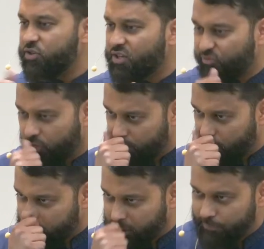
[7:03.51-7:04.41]
First and
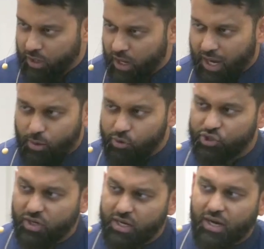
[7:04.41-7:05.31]
foremost, our
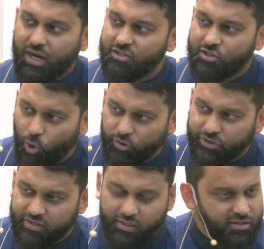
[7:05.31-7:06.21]
sharia has
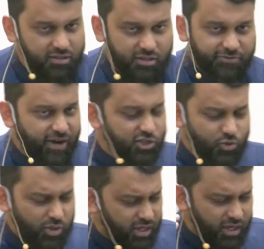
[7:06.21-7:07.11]
told us, and this is a
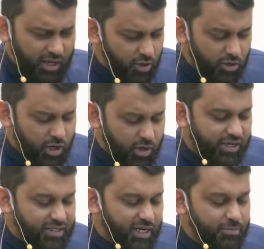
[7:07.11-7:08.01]
factually, you know,
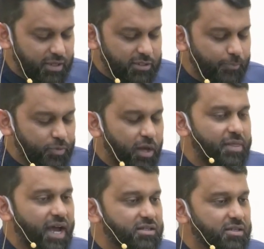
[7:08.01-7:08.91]
correct statement,
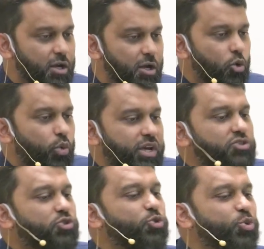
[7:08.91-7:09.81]
that we
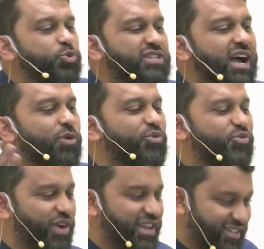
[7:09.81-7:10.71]
choose our
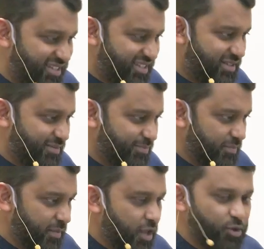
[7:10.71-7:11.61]
friends.
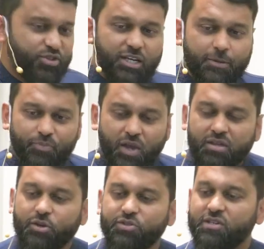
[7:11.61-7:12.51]
You see,
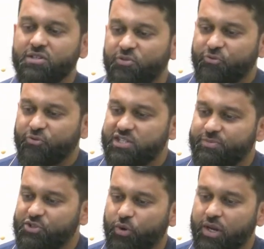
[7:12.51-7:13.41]
there's a difference
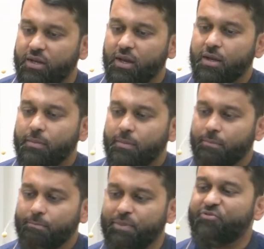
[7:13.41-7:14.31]
between
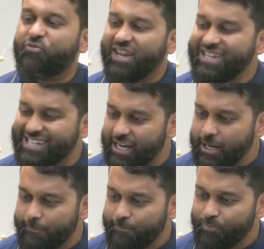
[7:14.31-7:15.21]

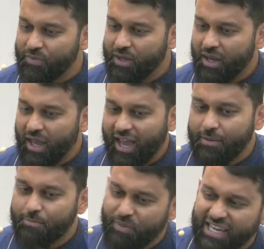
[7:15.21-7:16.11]
befriending
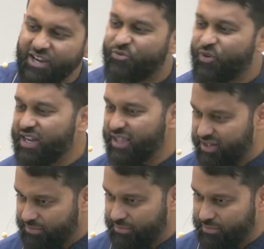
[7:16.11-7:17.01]
and being
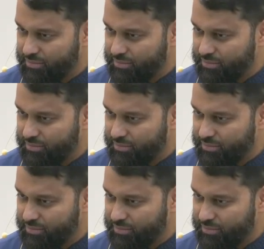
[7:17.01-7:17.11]
friendly.